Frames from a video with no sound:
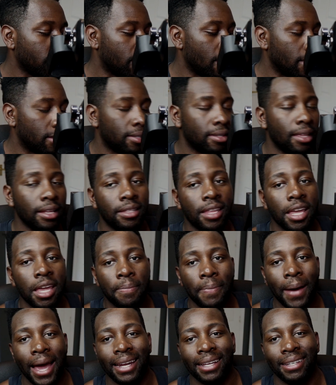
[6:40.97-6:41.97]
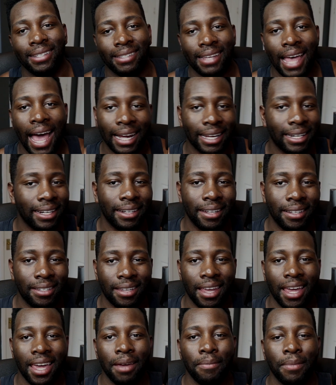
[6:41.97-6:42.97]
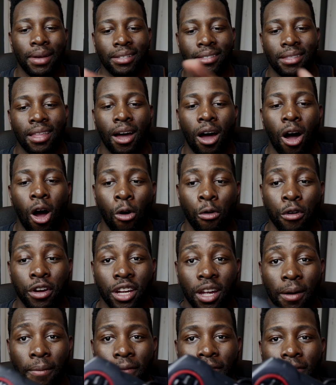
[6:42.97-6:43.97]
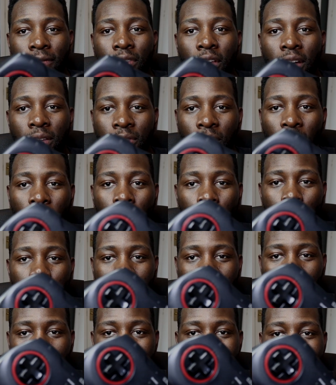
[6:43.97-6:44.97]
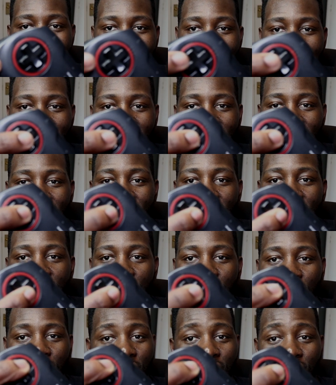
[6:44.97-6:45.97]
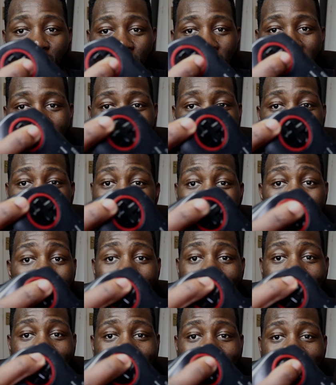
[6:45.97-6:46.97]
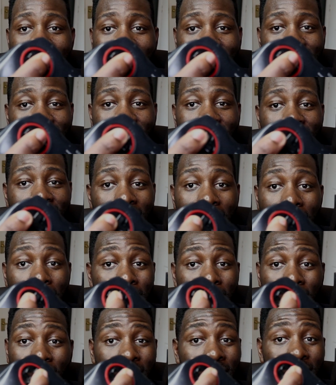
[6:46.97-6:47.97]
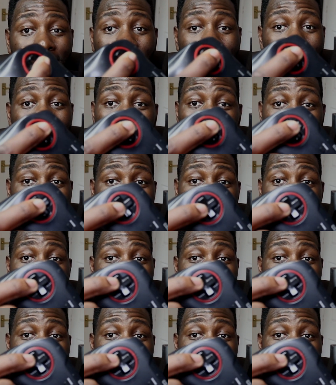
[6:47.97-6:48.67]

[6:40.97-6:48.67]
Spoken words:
the D-pad exactly the same as the Hori Commander. You should have just made the D-pad exactly the same. It would have